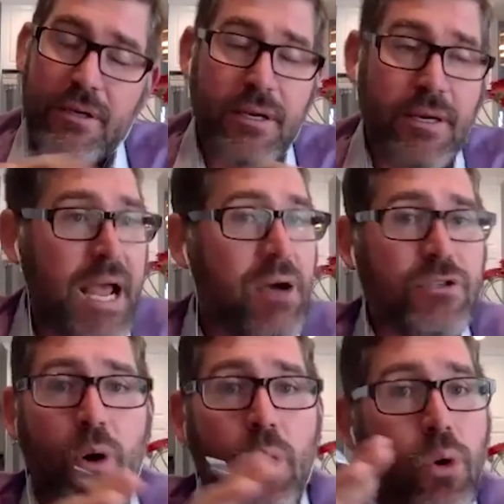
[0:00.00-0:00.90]
now
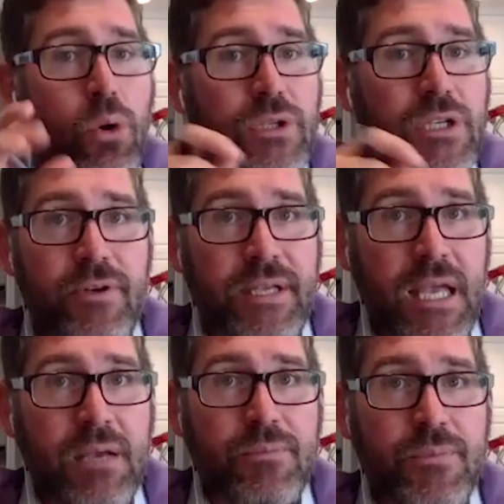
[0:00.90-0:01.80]
it's a whole different
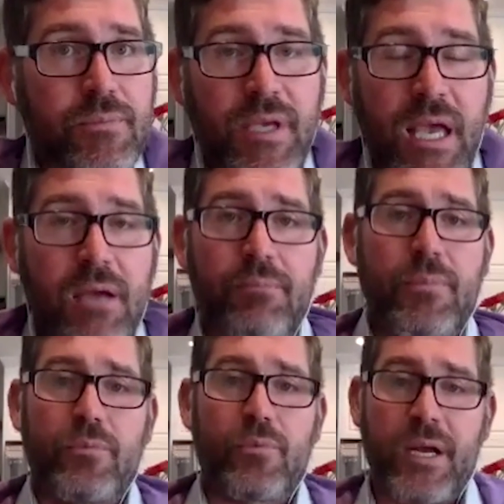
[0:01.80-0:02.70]
game game,
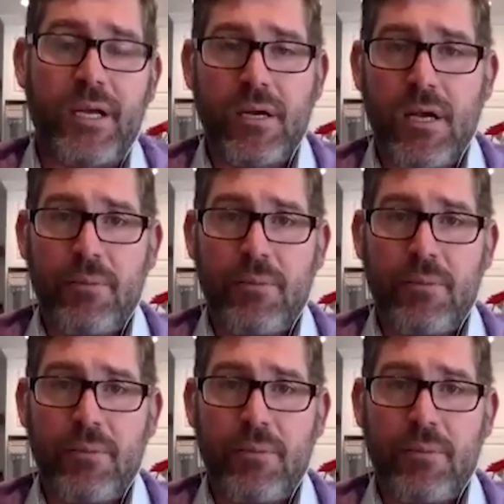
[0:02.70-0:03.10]
right?